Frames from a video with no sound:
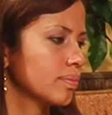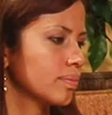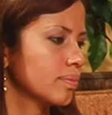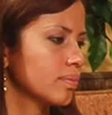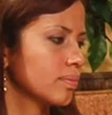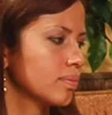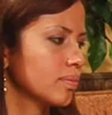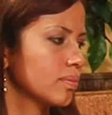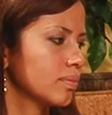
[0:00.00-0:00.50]

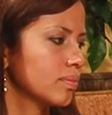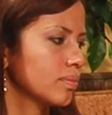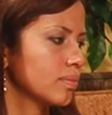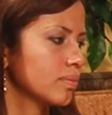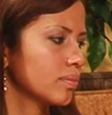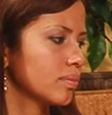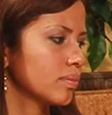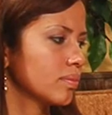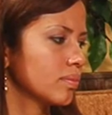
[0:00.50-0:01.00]

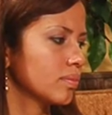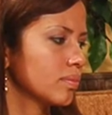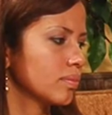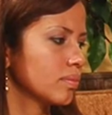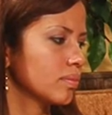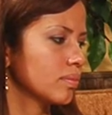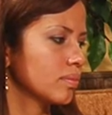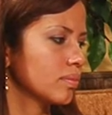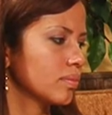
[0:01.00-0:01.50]

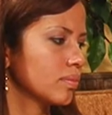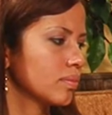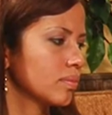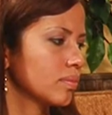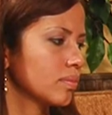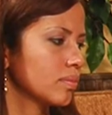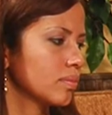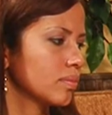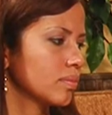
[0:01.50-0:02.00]

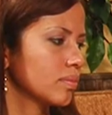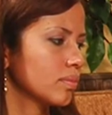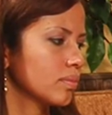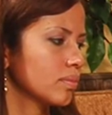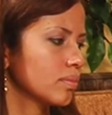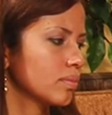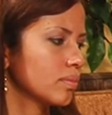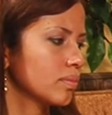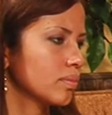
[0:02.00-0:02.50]

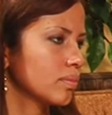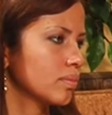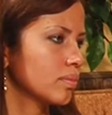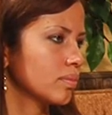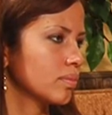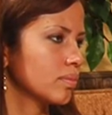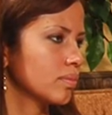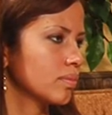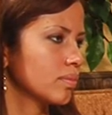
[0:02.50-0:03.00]

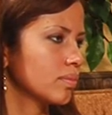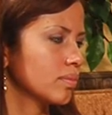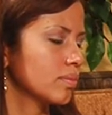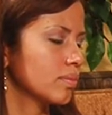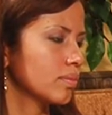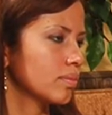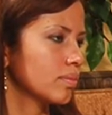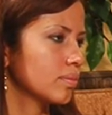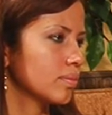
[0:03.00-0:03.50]

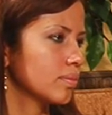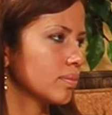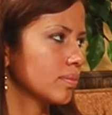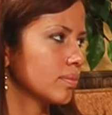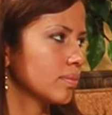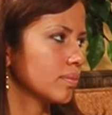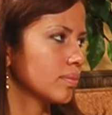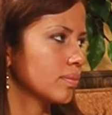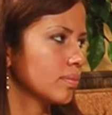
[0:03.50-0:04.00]

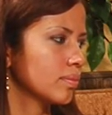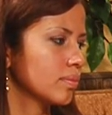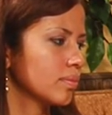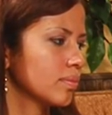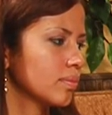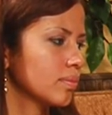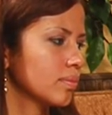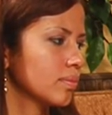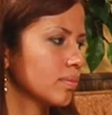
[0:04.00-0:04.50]

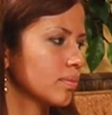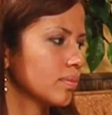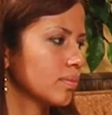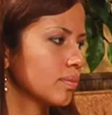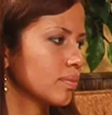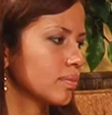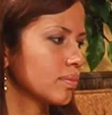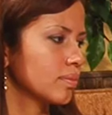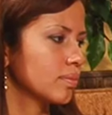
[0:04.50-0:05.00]

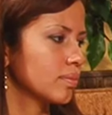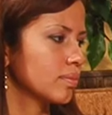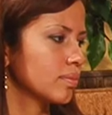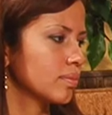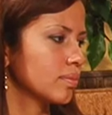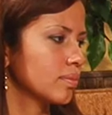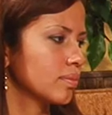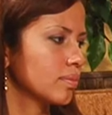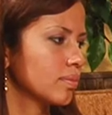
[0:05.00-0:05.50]

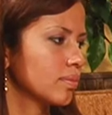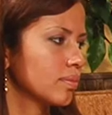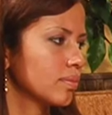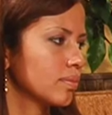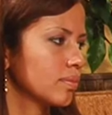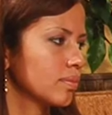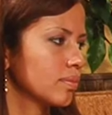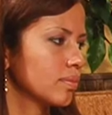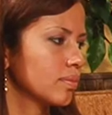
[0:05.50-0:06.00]

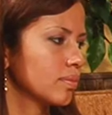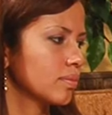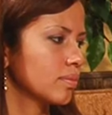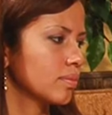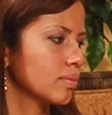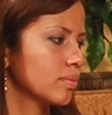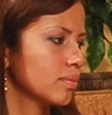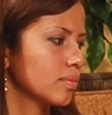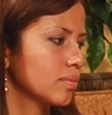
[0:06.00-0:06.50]

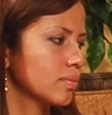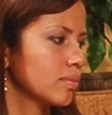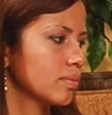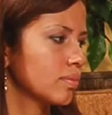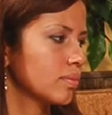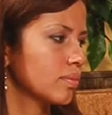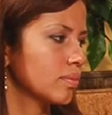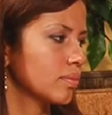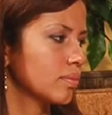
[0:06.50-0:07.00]

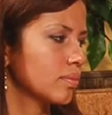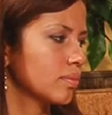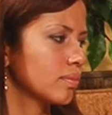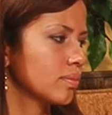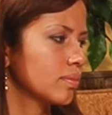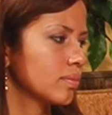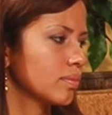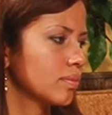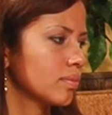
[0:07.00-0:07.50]

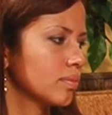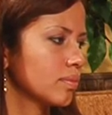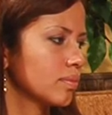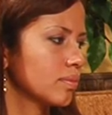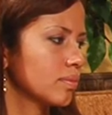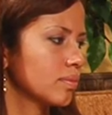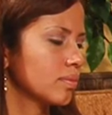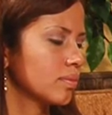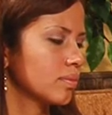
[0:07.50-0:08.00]
The person shown says nothing.